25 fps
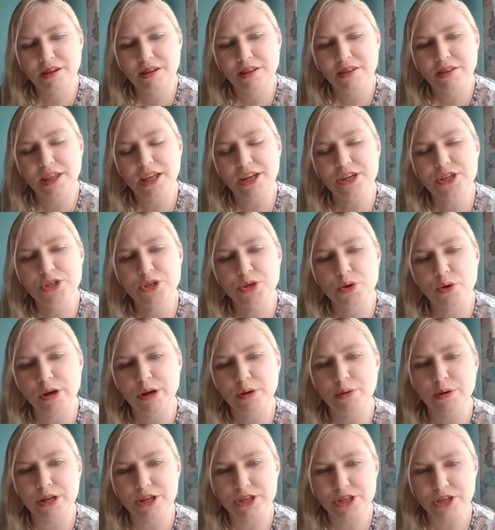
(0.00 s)
That joy
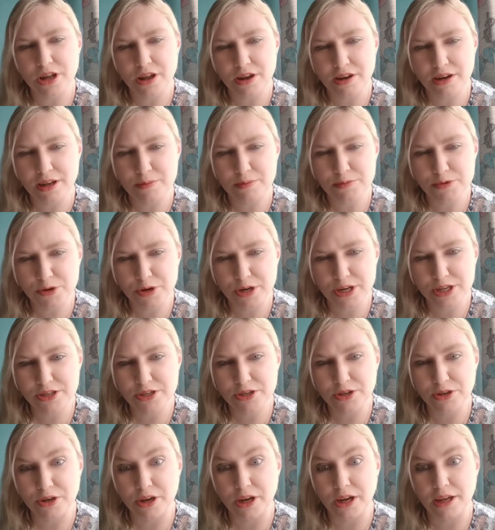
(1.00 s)
when a child comes running to you,
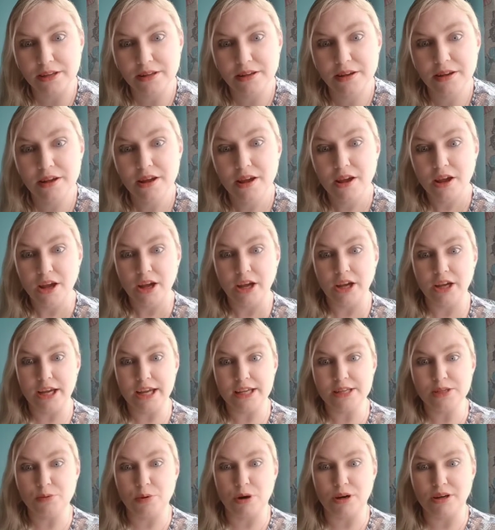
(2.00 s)
go,
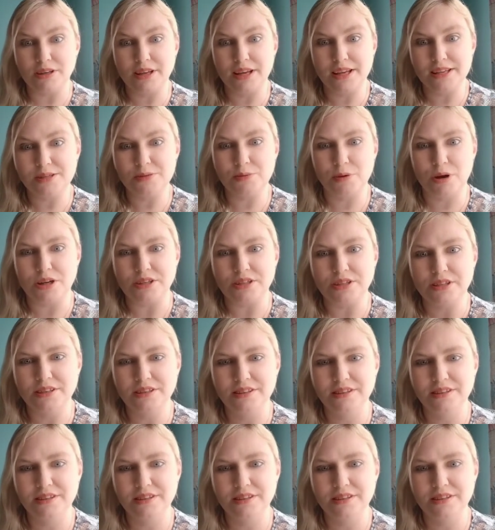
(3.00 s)
guess what? Guess what?